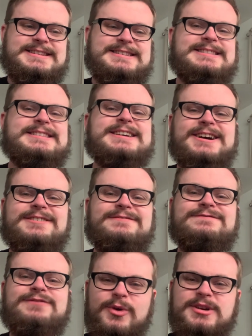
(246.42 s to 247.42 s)
The
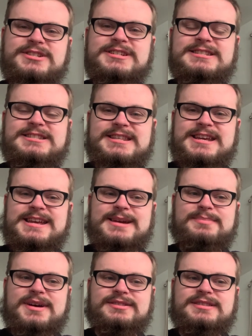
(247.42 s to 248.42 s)
unfortunate thing
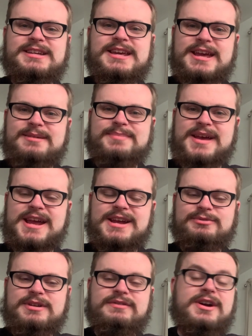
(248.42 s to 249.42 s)
about the campaign
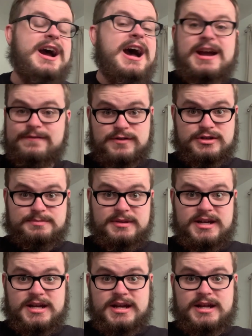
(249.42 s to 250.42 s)
whenever I first
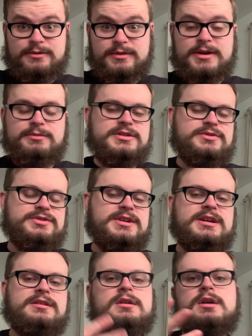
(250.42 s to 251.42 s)
played it anyway, which was like